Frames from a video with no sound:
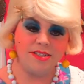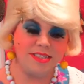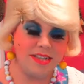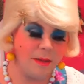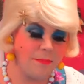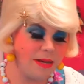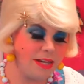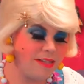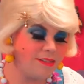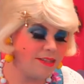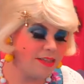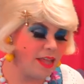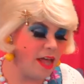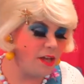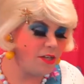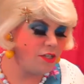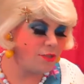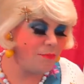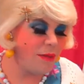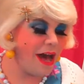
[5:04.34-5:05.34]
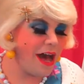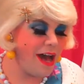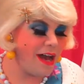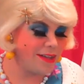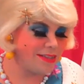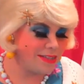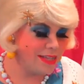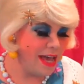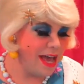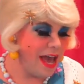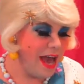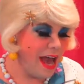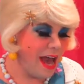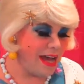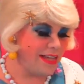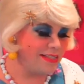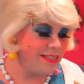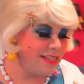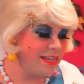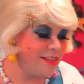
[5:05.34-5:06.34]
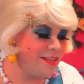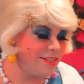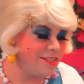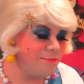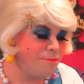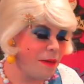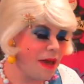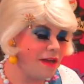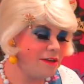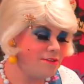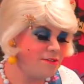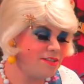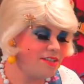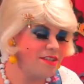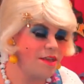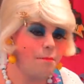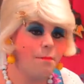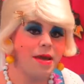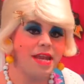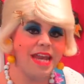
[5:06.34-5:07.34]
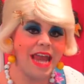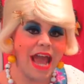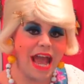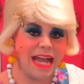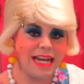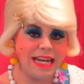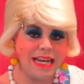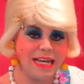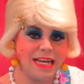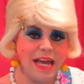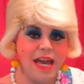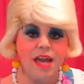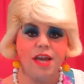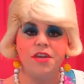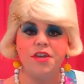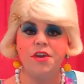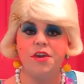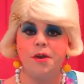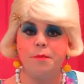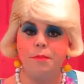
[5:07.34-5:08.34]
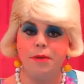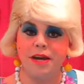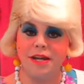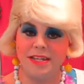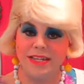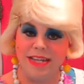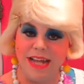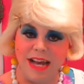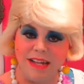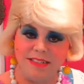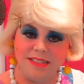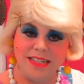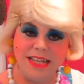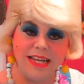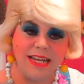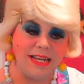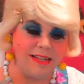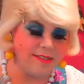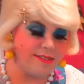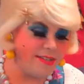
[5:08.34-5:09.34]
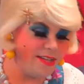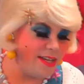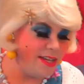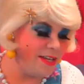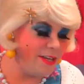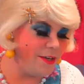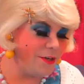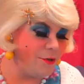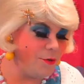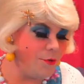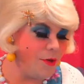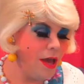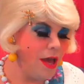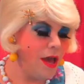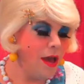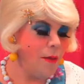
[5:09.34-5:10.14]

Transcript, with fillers: in somebody's lunchbox. I see the speckles of the banana. You could put nuts in it too.